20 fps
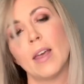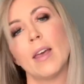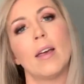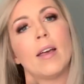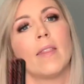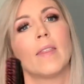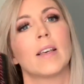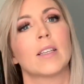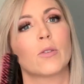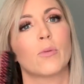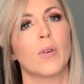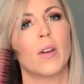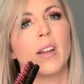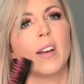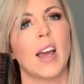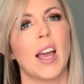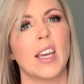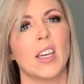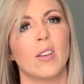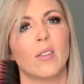This one I
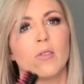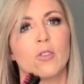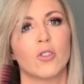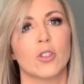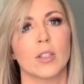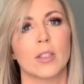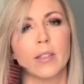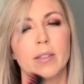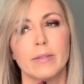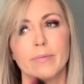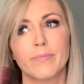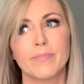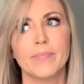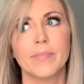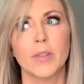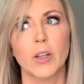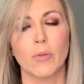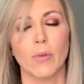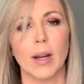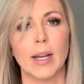use just
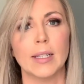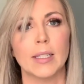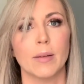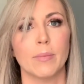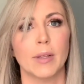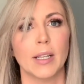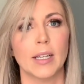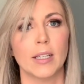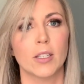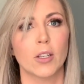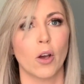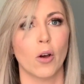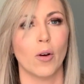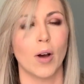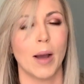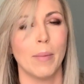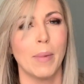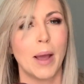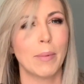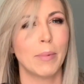randomly. So I
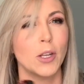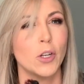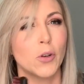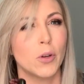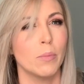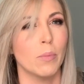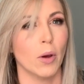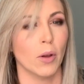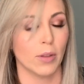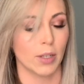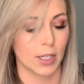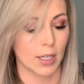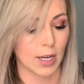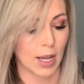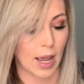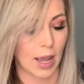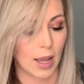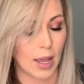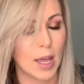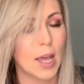might be doing both
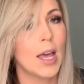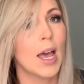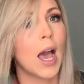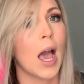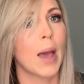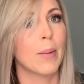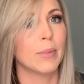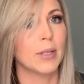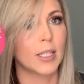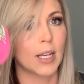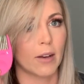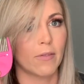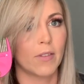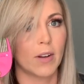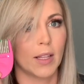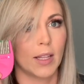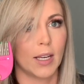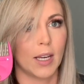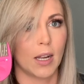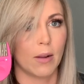today. I'm
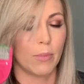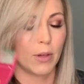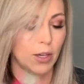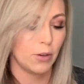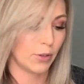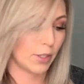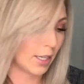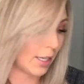definitely gonna be using